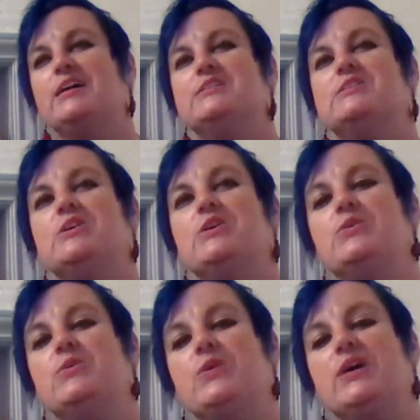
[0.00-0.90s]

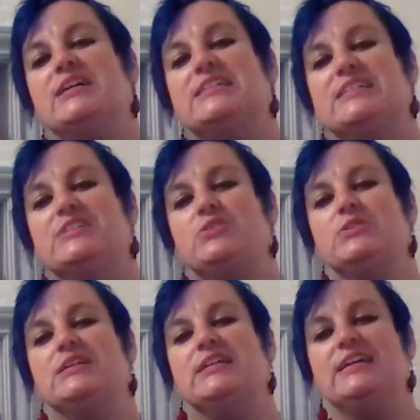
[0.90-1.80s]
So
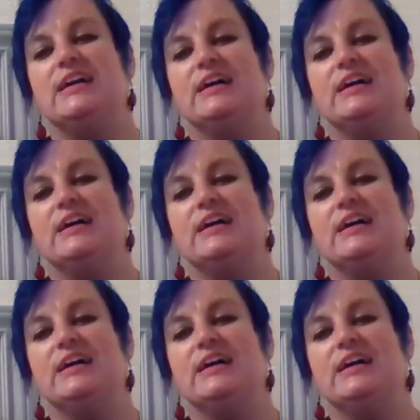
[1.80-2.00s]
essentially,